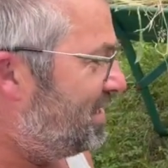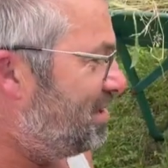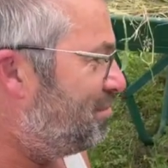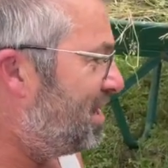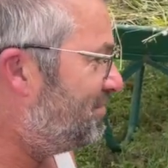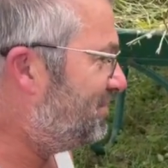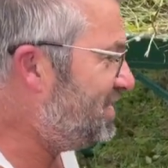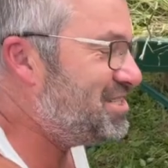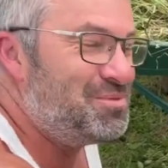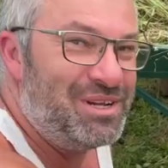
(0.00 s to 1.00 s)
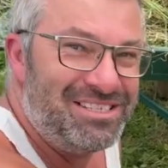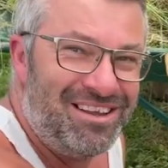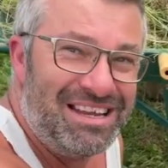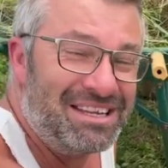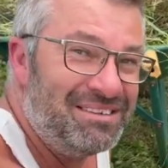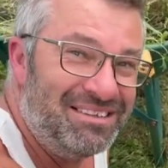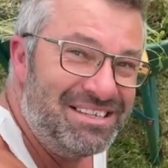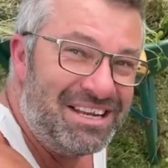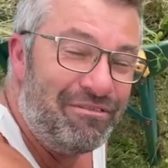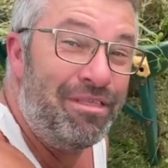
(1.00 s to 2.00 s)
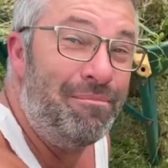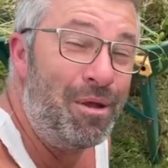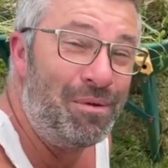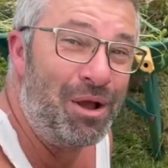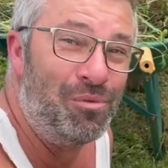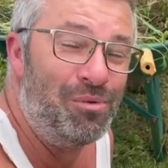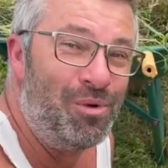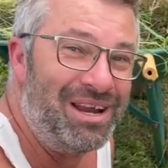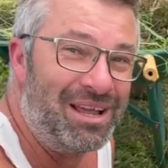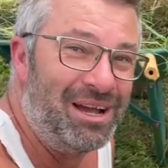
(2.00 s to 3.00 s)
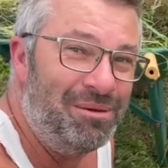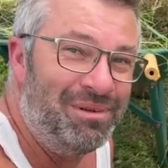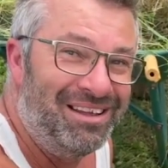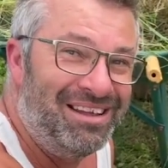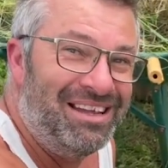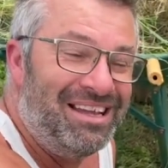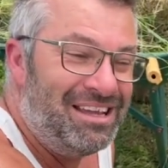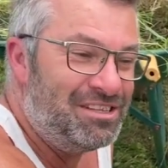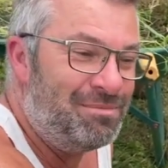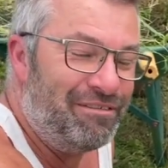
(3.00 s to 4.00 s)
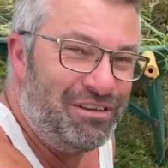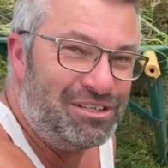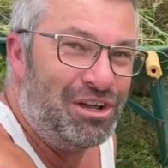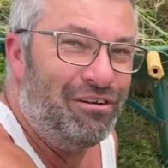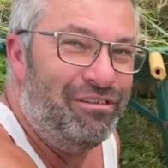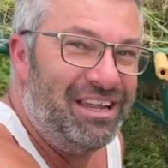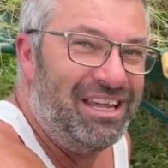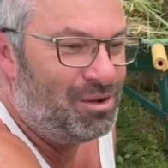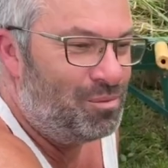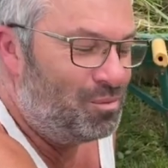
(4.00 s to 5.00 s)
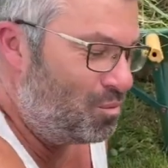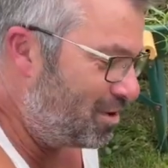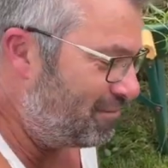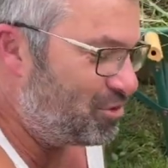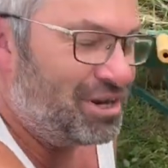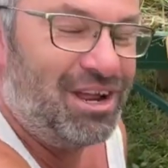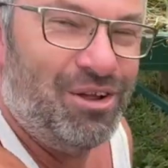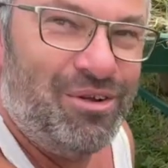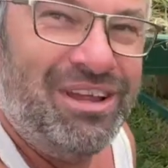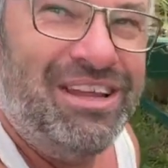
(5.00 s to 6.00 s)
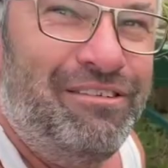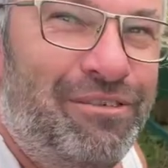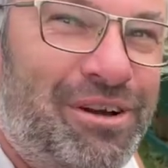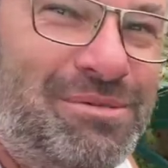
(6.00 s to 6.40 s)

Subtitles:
But this is what it's like, isn't it? For the moment I wake up to my first coffee, wherever I go, he follows